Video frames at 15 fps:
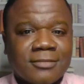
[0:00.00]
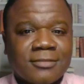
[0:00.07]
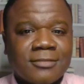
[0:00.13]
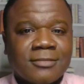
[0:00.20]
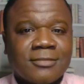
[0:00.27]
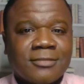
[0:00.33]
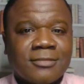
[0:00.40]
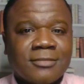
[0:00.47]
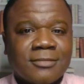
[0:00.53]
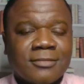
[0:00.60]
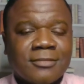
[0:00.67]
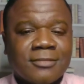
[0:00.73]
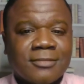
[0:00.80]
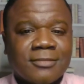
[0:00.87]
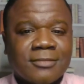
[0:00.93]

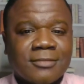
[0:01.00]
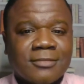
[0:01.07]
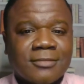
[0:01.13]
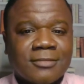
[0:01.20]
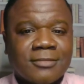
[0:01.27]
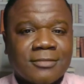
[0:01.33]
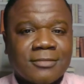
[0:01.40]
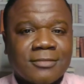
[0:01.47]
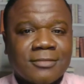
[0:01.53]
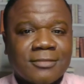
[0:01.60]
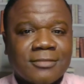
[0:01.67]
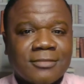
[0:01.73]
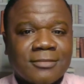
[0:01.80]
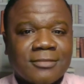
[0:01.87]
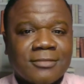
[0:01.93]

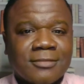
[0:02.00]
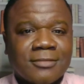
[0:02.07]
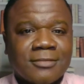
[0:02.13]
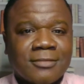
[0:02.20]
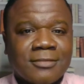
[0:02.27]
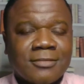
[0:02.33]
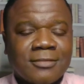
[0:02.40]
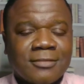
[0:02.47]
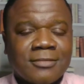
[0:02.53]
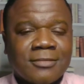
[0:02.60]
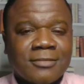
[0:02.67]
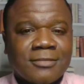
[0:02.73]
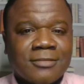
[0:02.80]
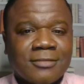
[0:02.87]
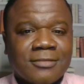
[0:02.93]

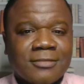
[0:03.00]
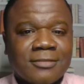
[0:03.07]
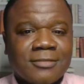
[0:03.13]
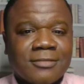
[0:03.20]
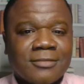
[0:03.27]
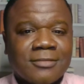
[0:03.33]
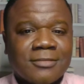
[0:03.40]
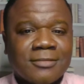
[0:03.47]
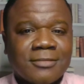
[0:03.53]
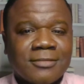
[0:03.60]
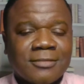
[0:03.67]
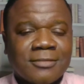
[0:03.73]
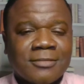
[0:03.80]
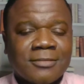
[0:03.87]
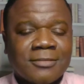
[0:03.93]

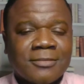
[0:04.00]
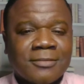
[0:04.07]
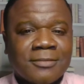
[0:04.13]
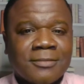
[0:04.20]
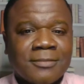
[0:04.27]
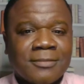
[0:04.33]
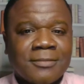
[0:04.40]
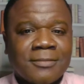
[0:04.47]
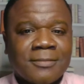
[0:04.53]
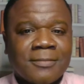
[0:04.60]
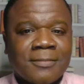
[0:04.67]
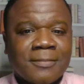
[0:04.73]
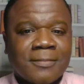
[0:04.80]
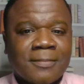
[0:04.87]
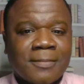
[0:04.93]

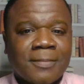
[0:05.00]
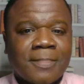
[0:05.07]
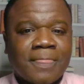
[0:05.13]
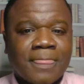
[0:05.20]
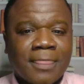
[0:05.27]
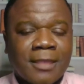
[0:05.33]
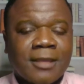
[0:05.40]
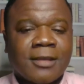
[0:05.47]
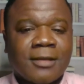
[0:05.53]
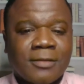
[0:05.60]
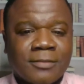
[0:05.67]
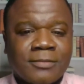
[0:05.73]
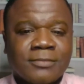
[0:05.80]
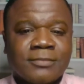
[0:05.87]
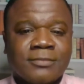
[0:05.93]

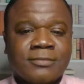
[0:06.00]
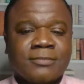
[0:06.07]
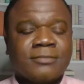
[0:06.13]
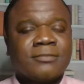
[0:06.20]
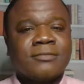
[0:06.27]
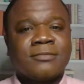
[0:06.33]
(silent)